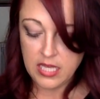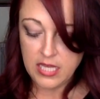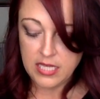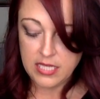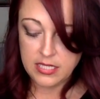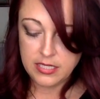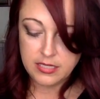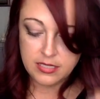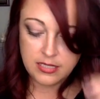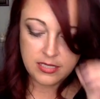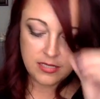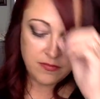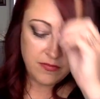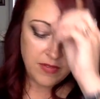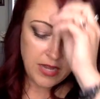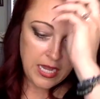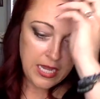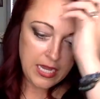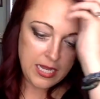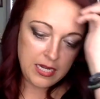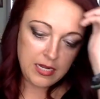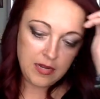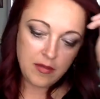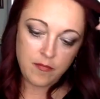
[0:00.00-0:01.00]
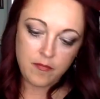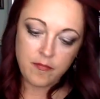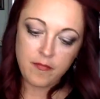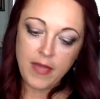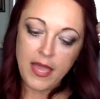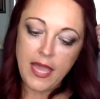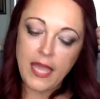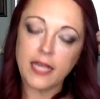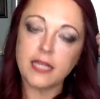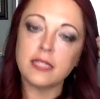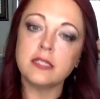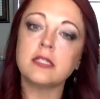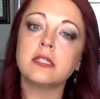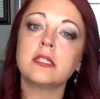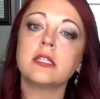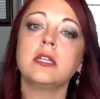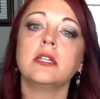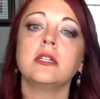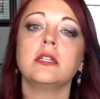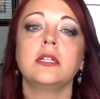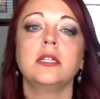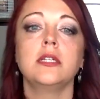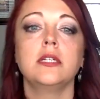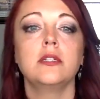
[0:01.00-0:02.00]
Is divine
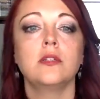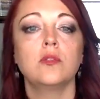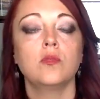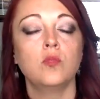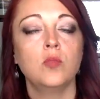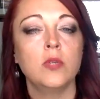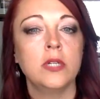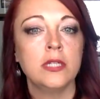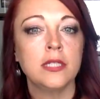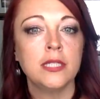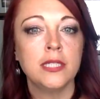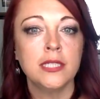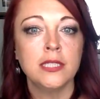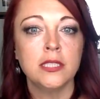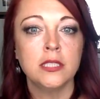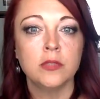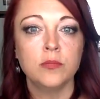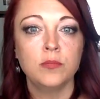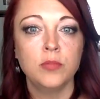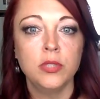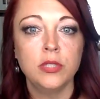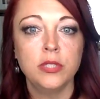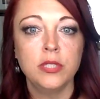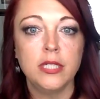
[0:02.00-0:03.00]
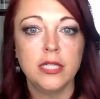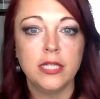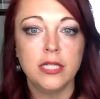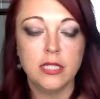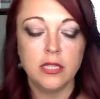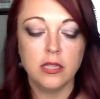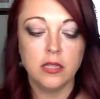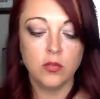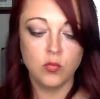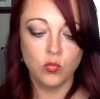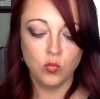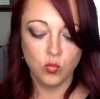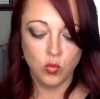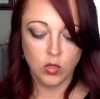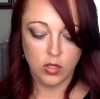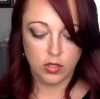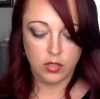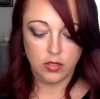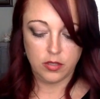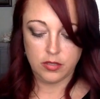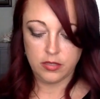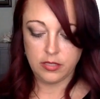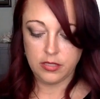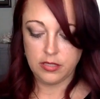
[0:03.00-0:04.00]
masculine willing to put in the
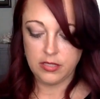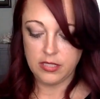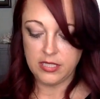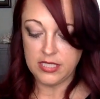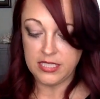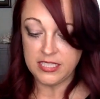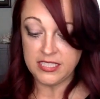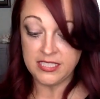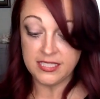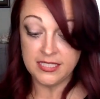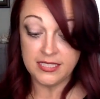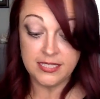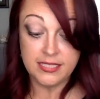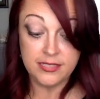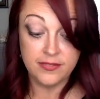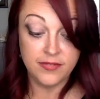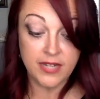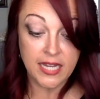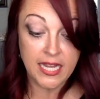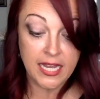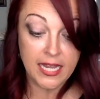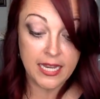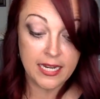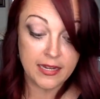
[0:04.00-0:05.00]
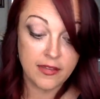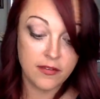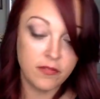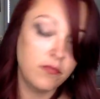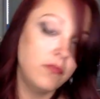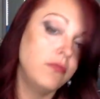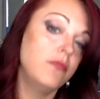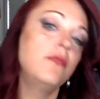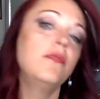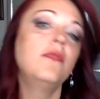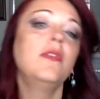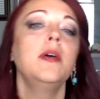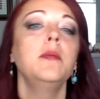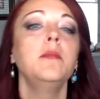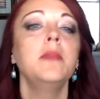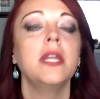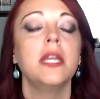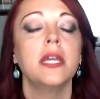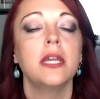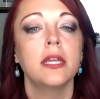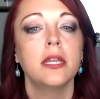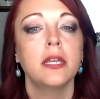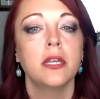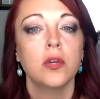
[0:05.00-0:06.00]
work? Is divine
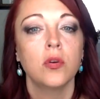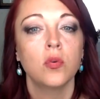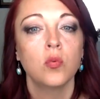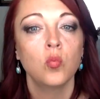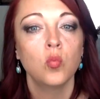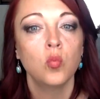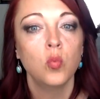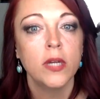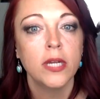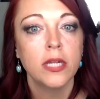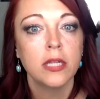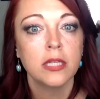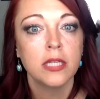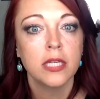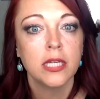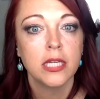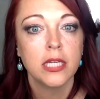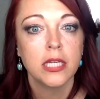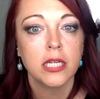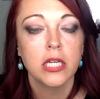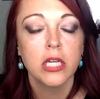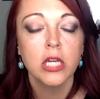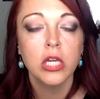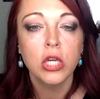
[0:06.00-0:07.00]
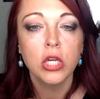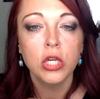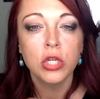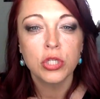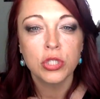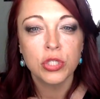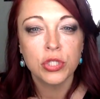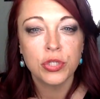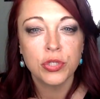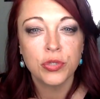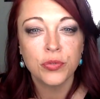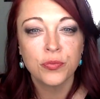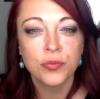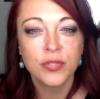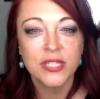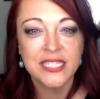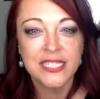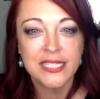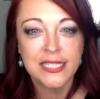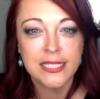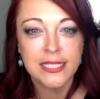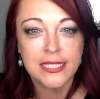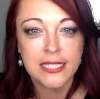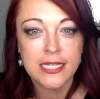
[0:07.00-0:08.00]
feminine willing to
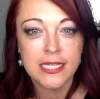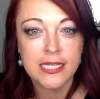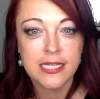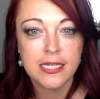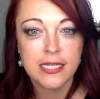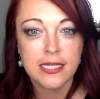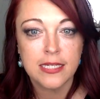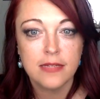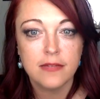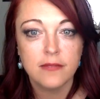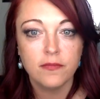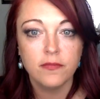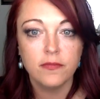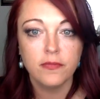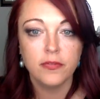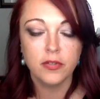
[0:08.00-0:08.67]
receive?